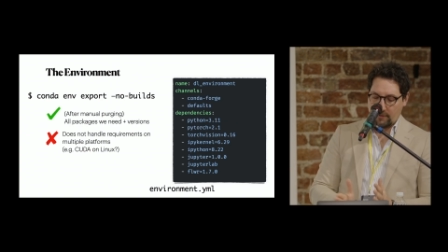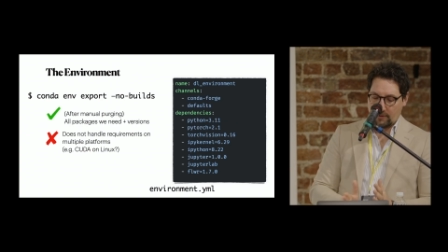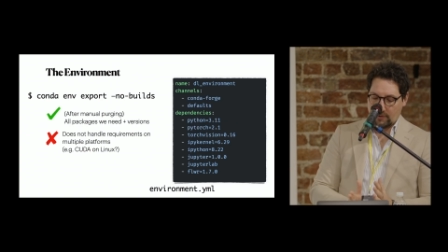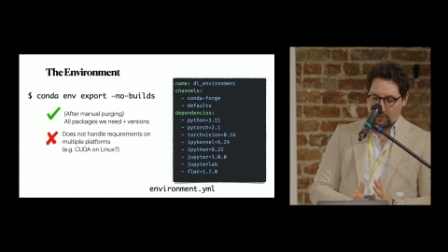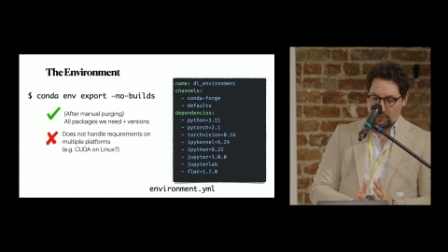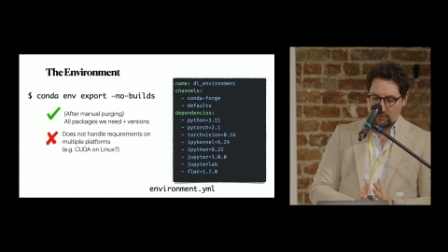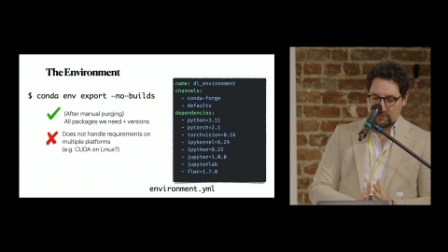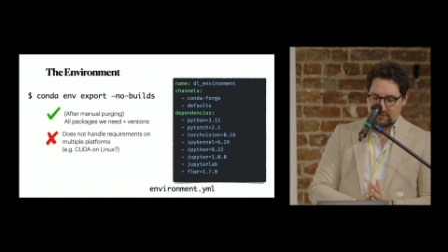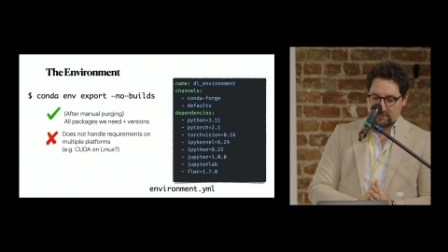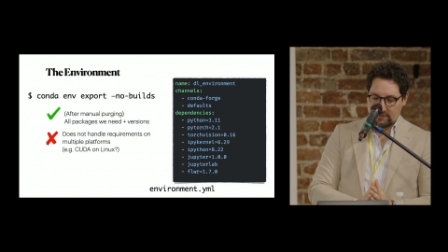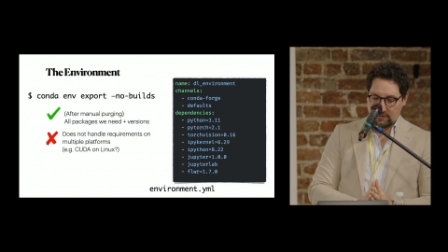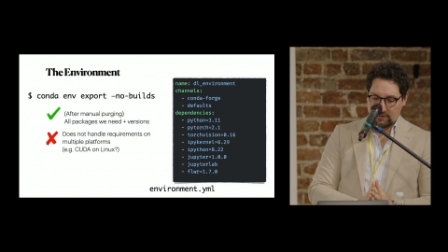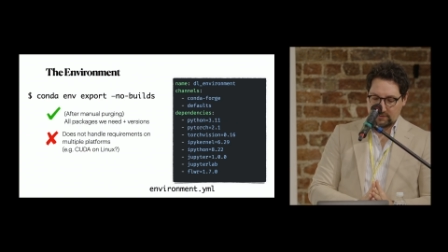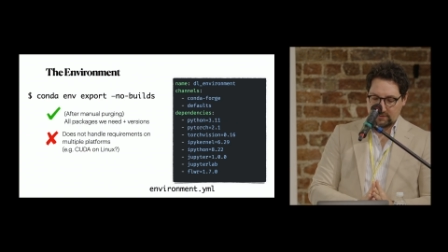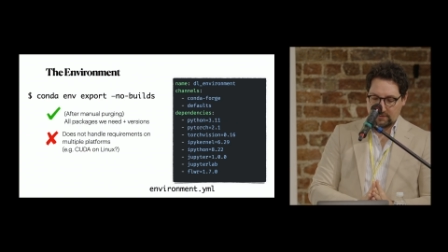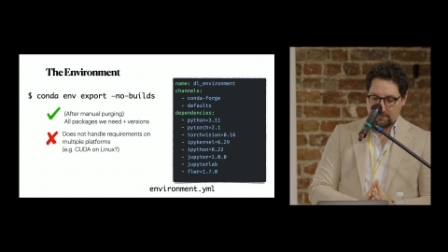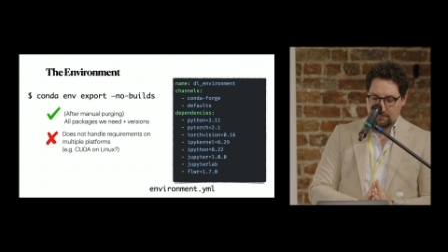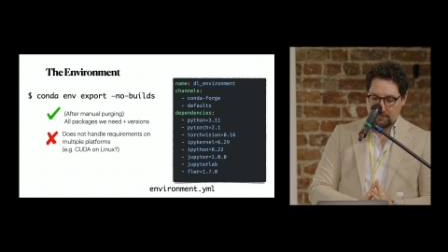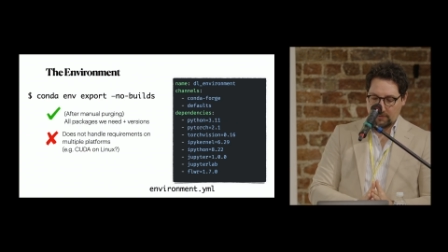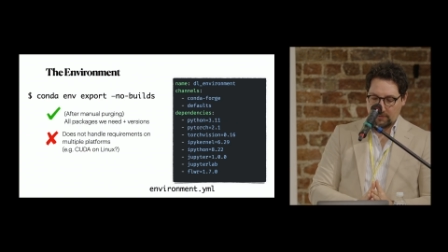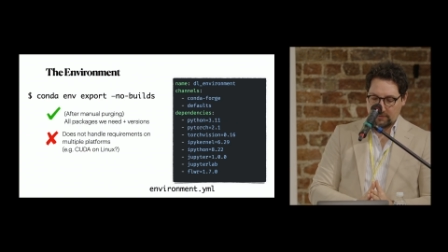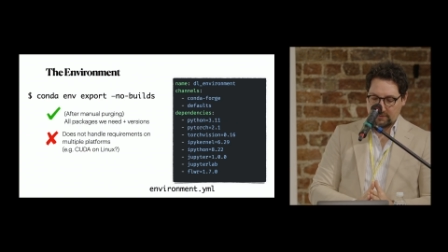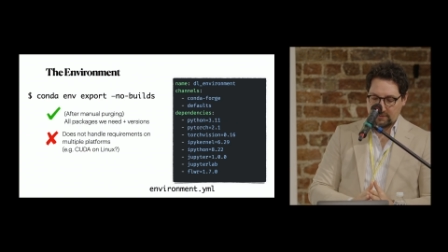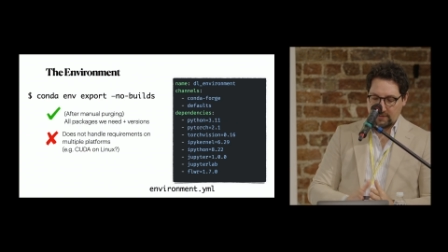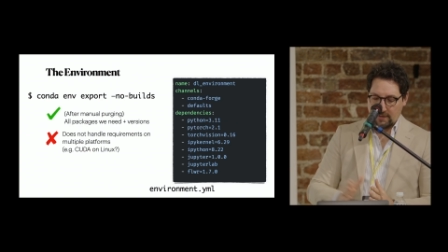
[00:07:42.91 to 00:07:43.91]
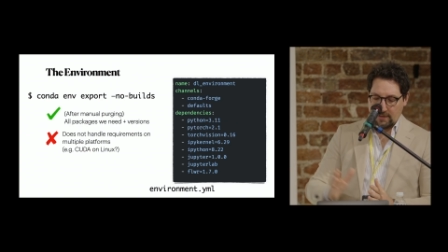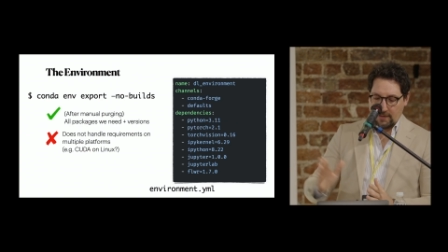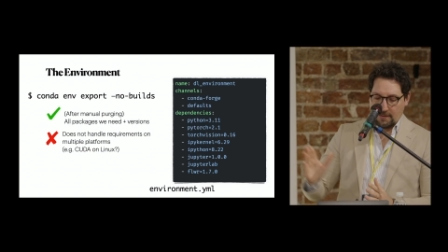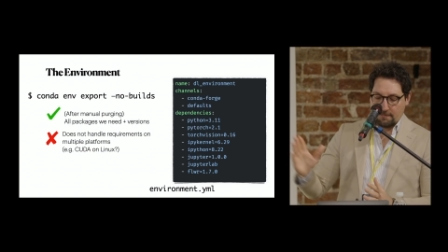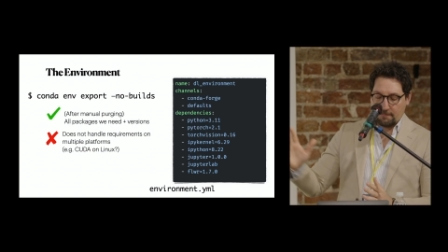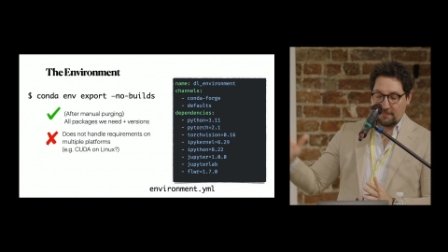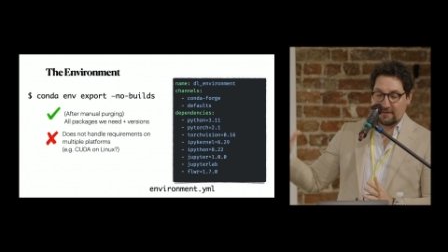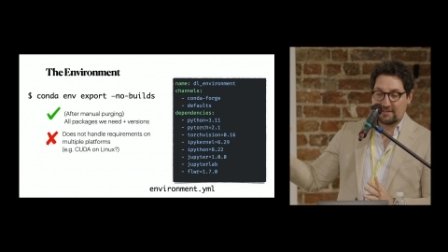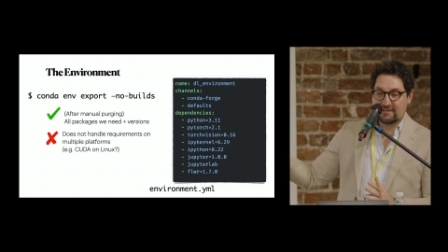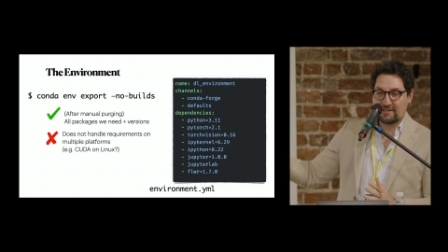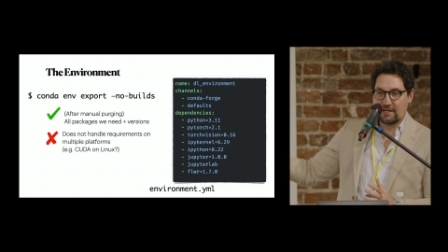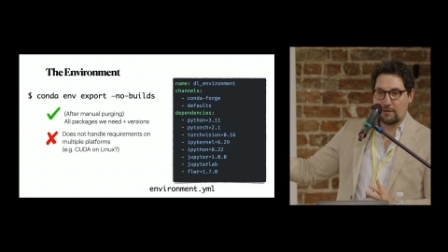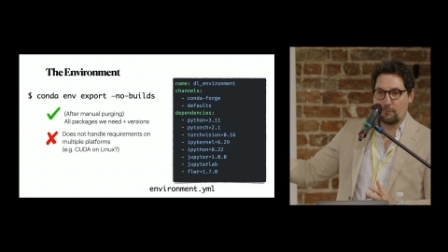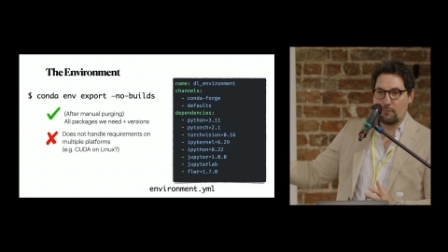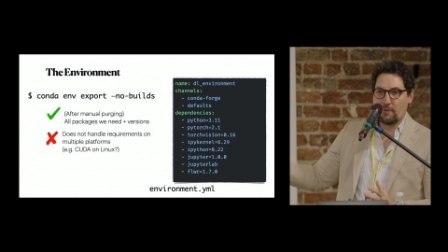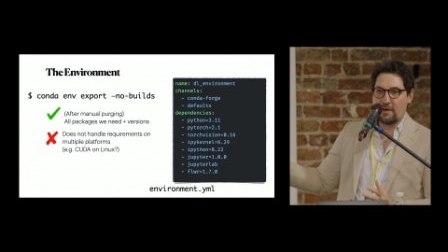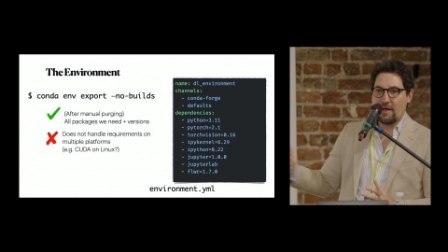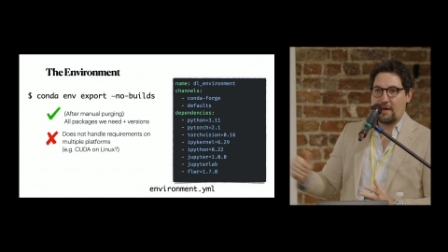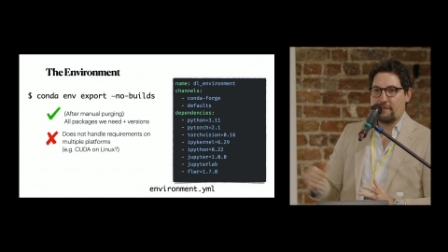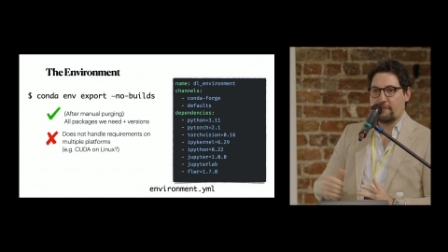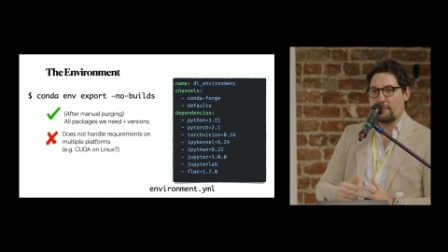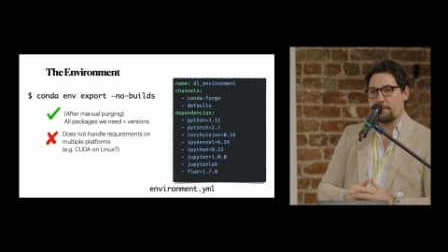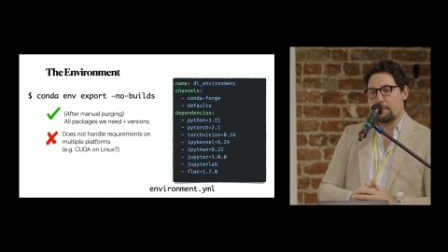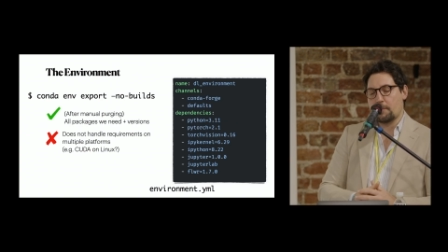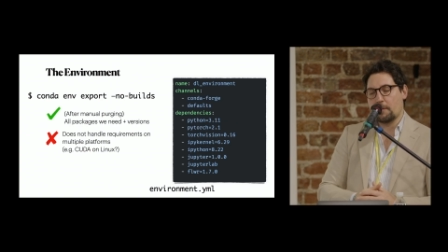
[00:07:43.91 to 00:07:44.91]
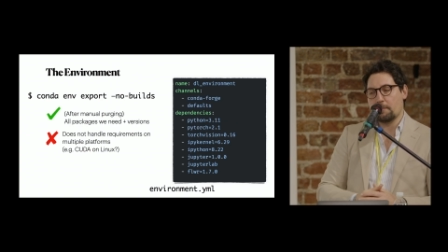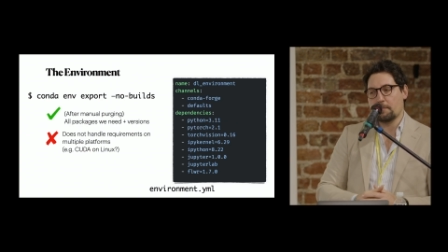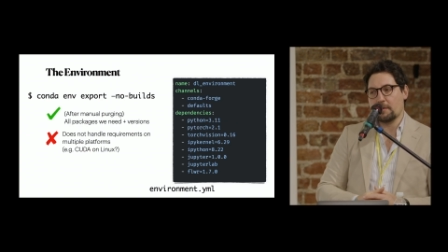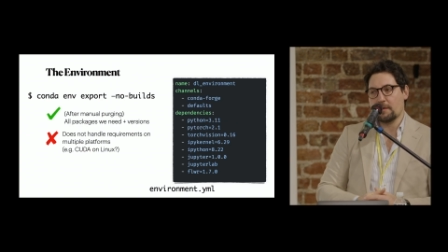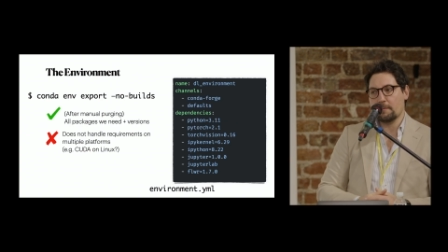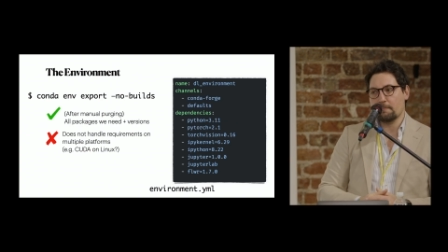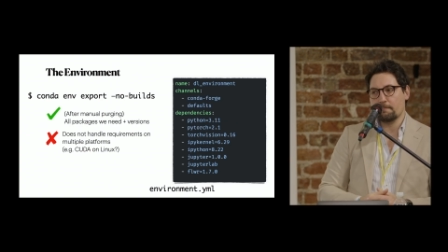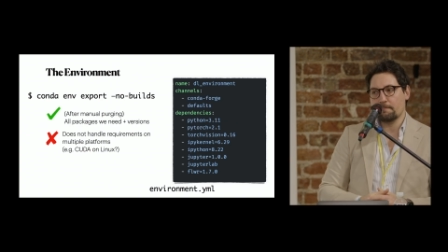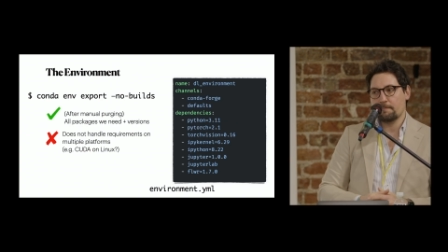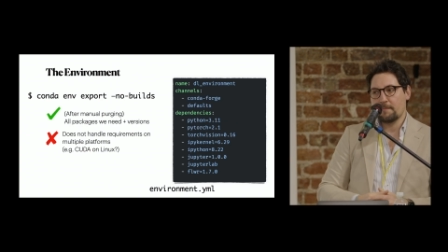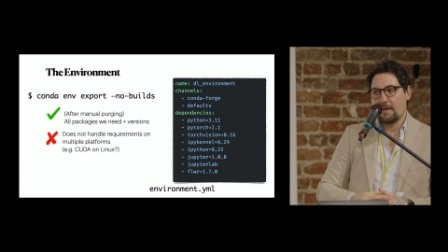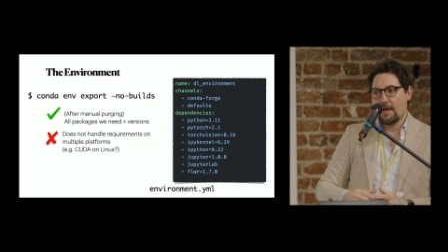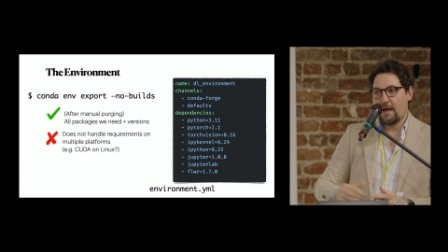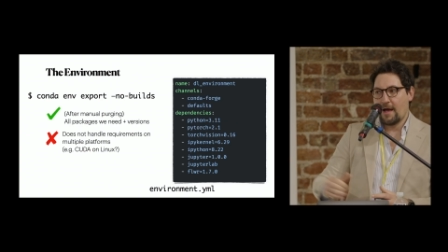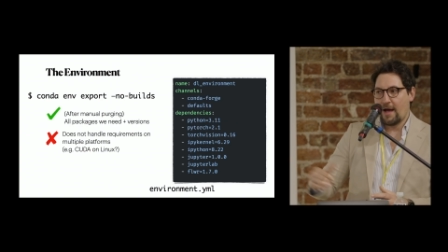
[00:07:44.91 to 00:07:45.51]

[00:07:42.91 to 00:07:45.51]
good starting point, but still we have a problem.